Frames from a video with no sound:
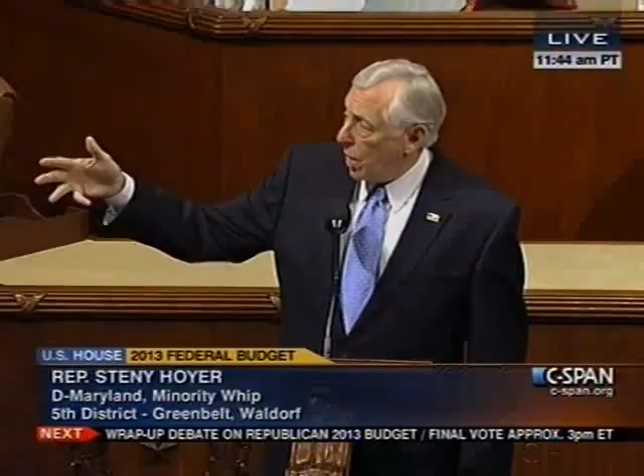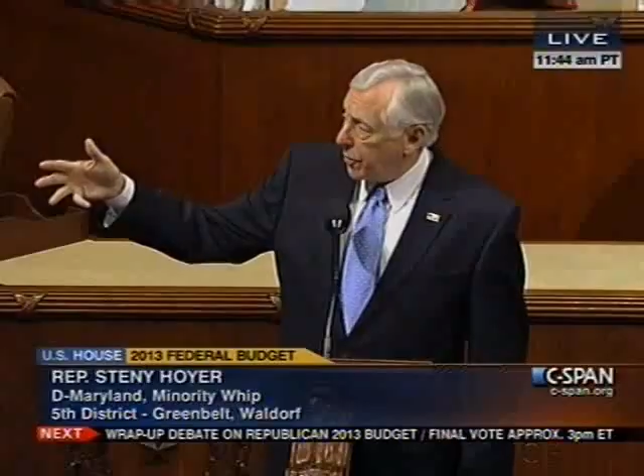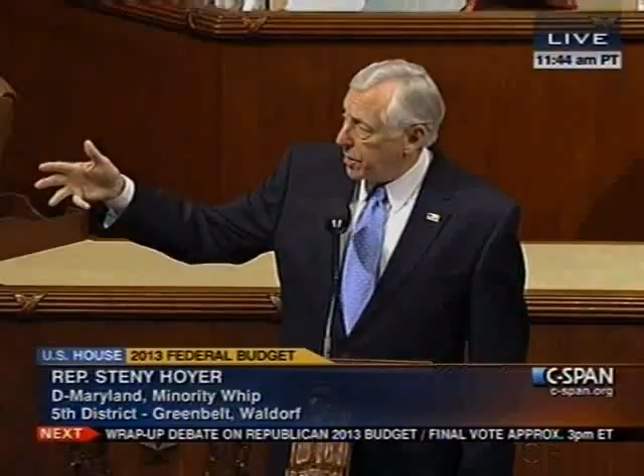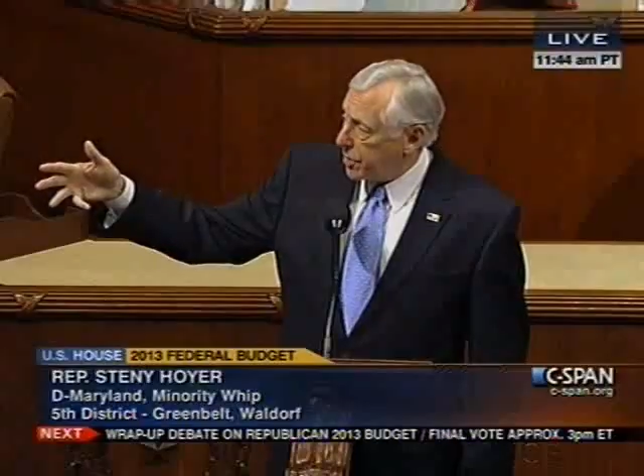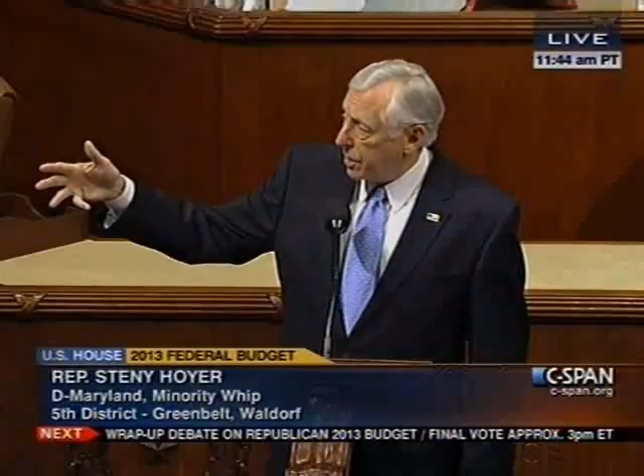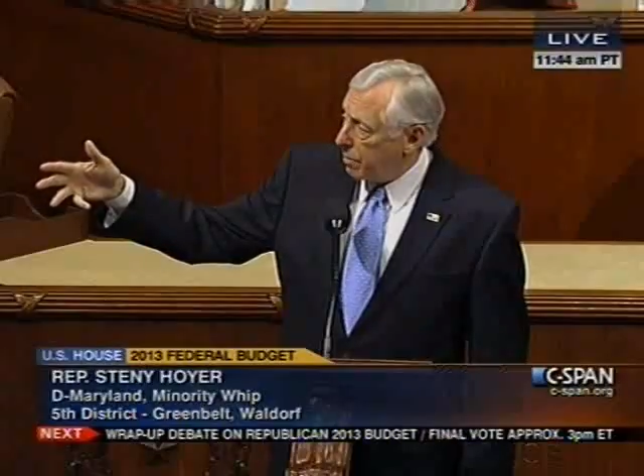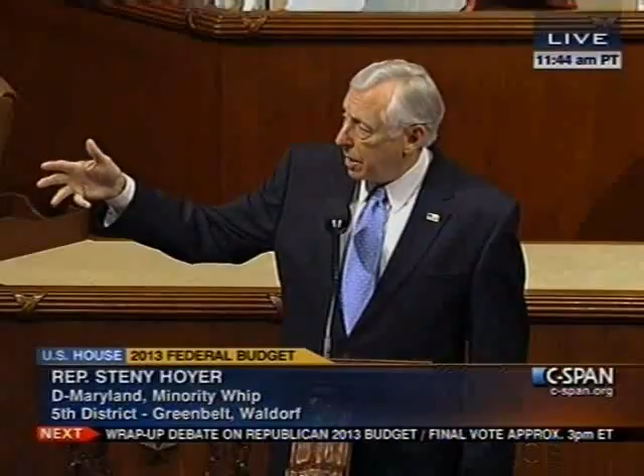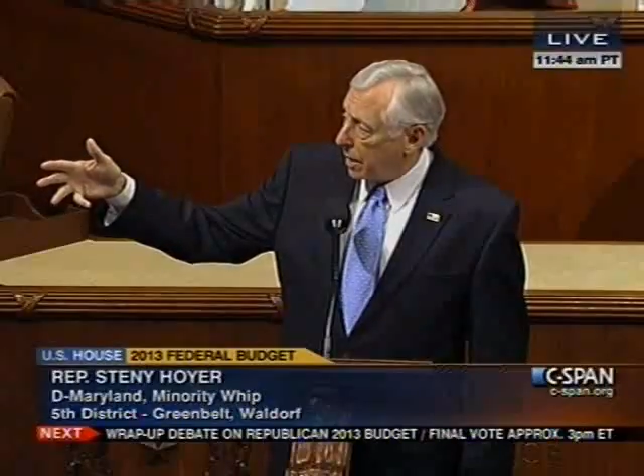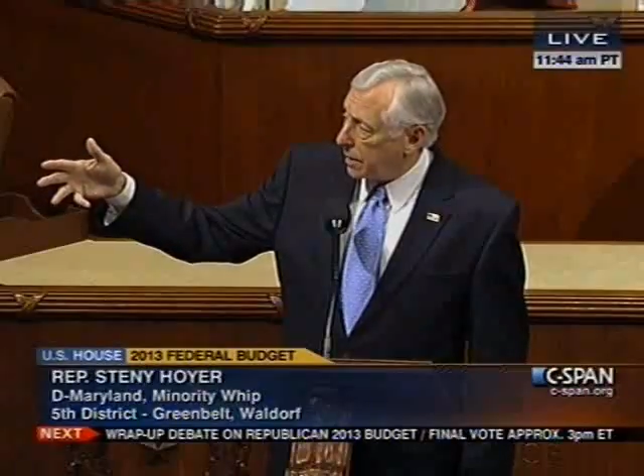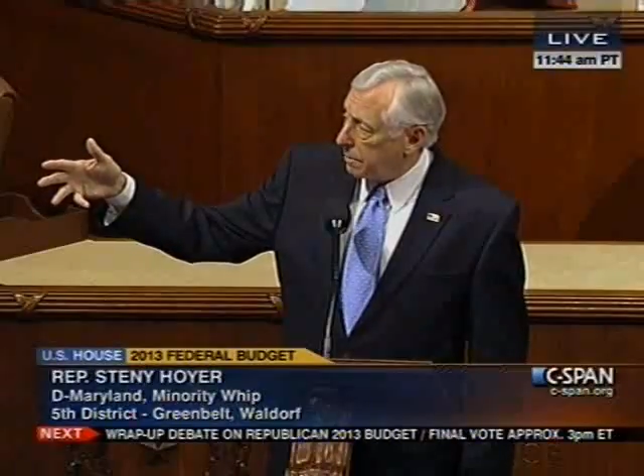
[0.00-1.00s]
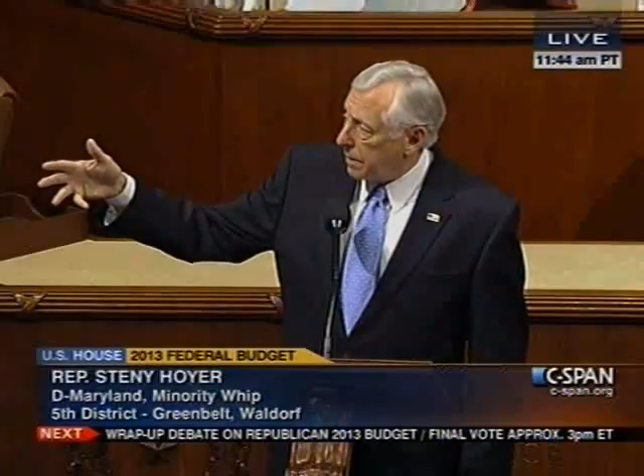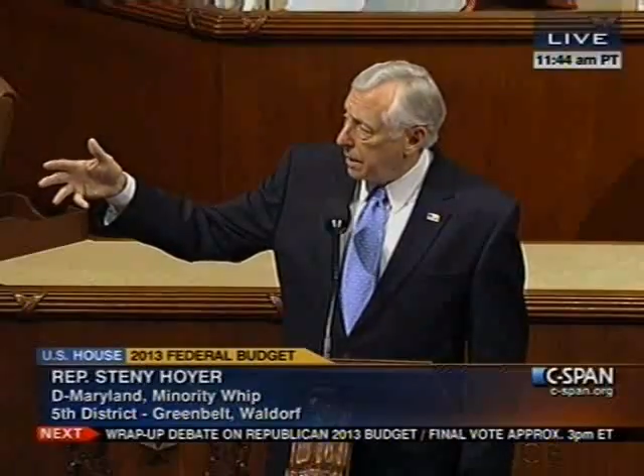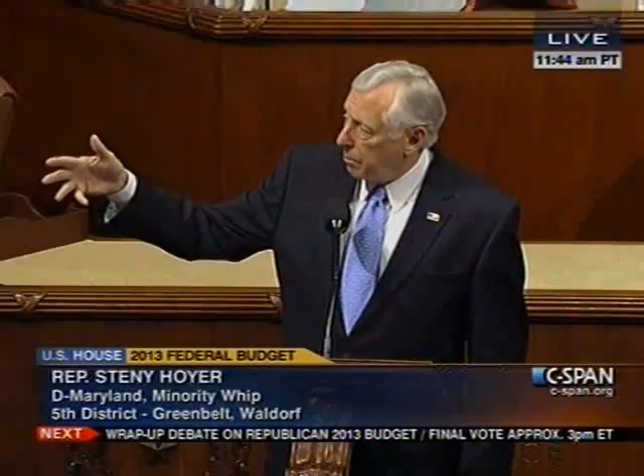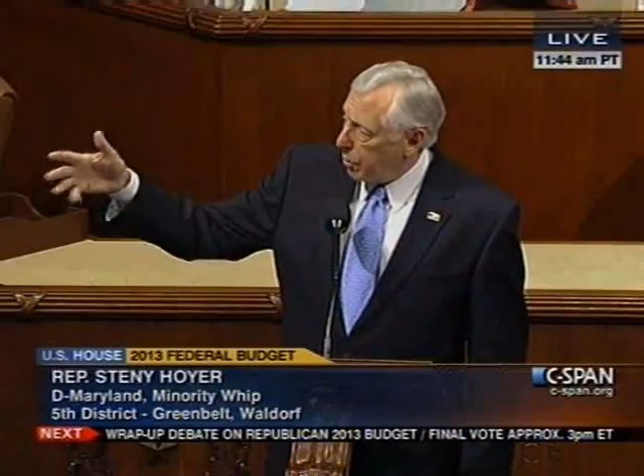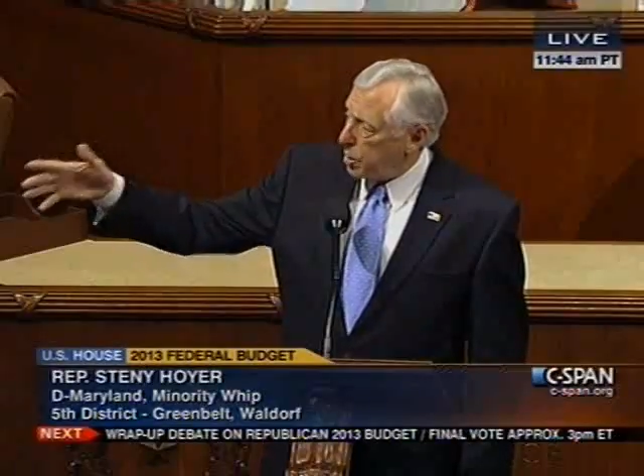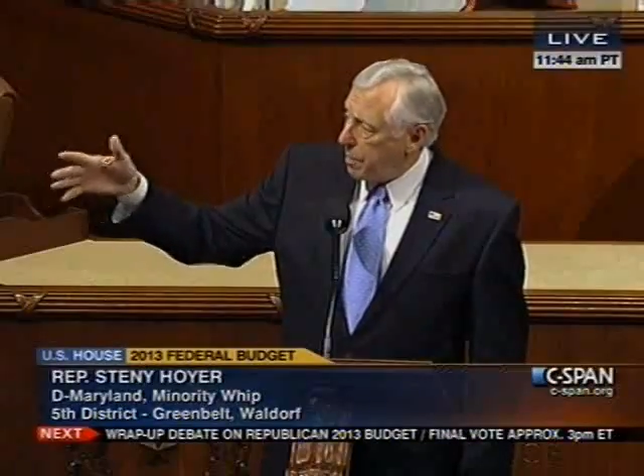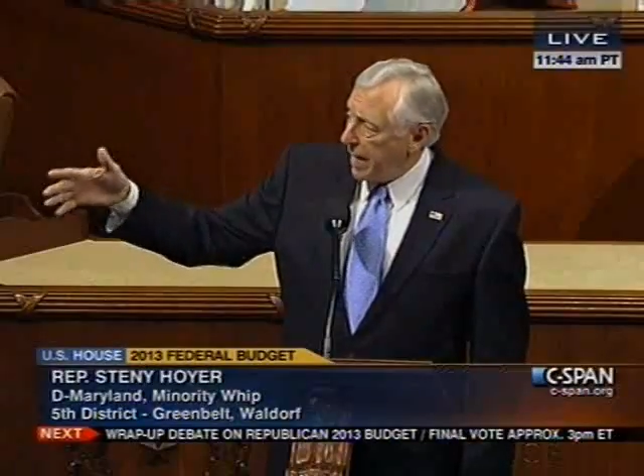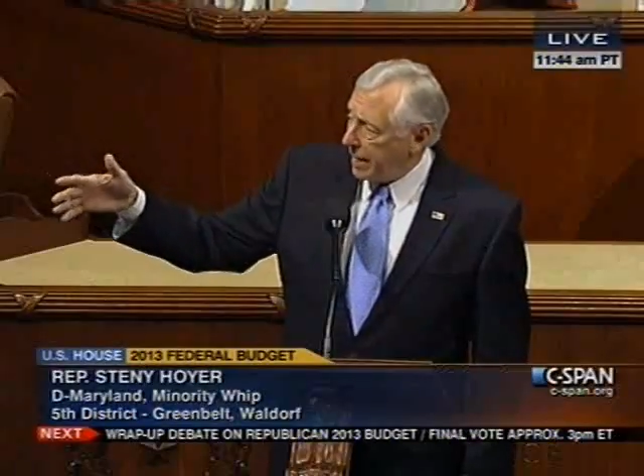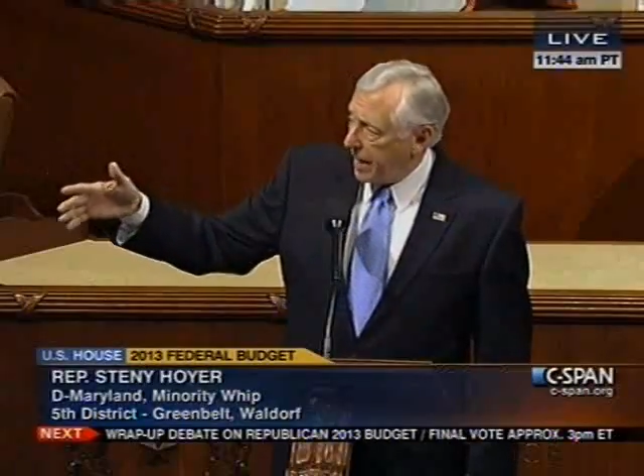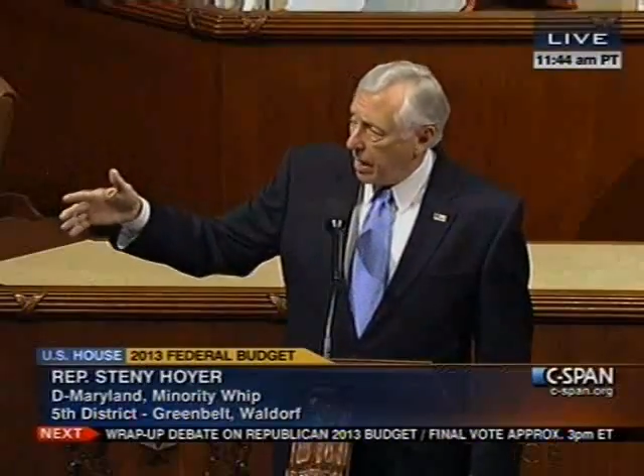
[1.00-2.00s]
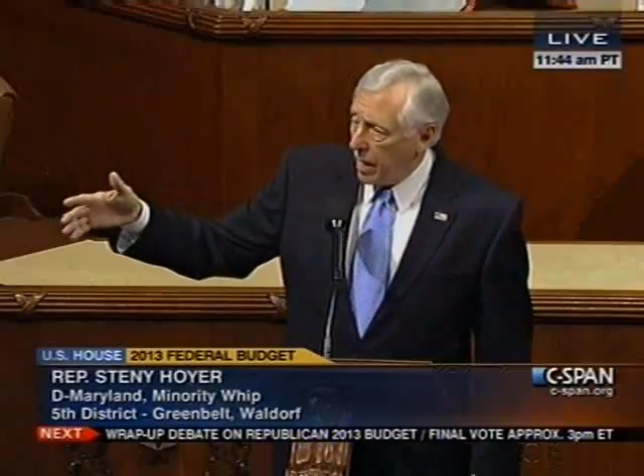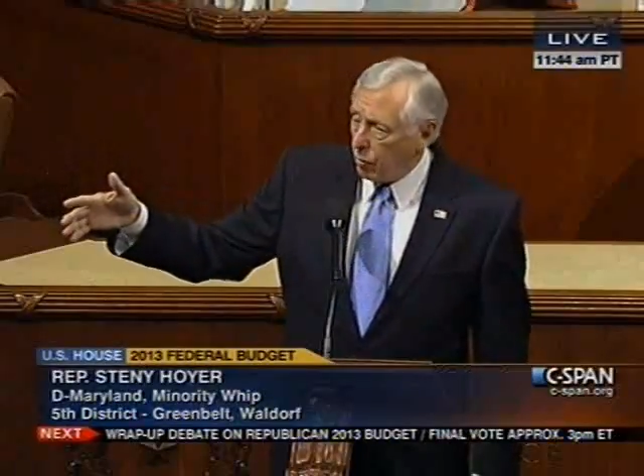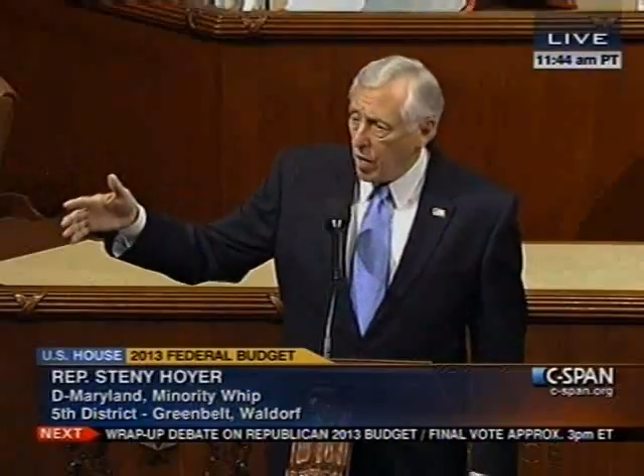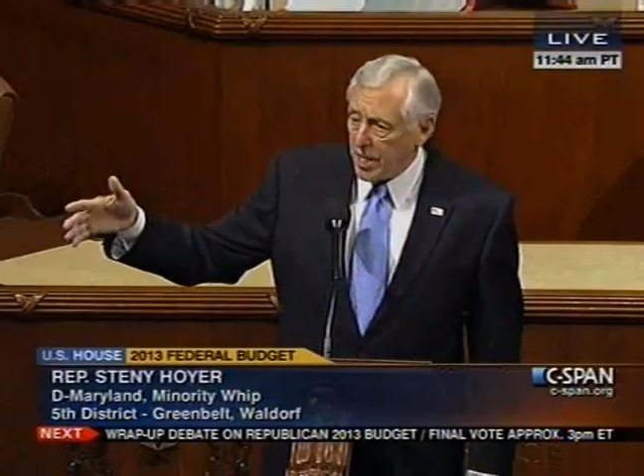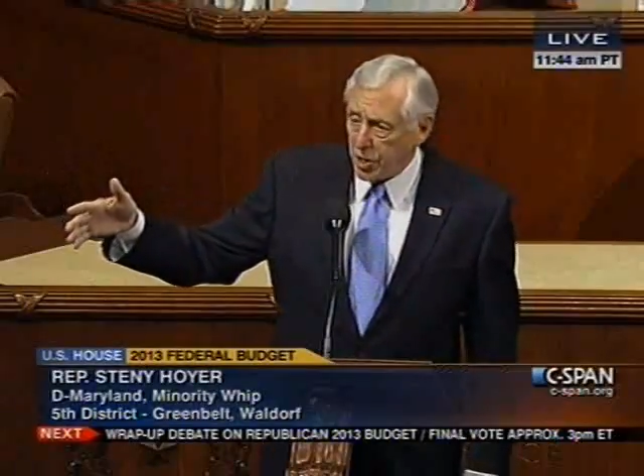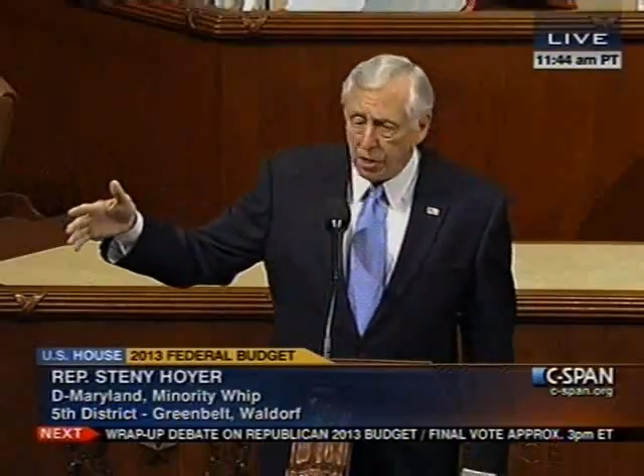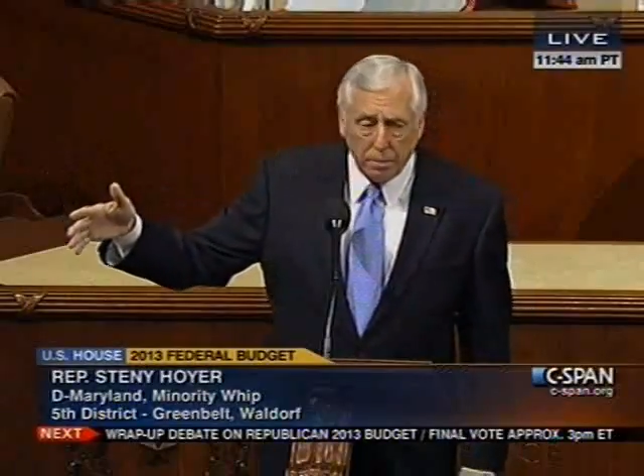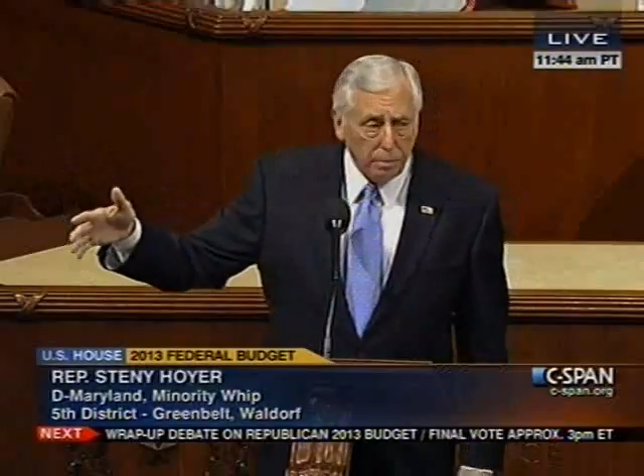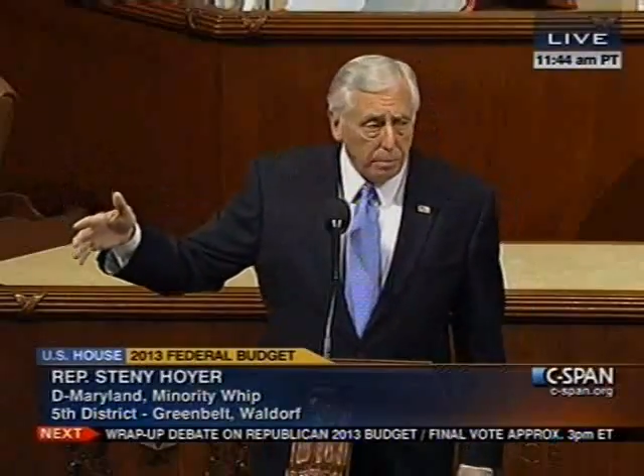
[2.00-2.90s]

wealthiest in America. Puts Medicare at risk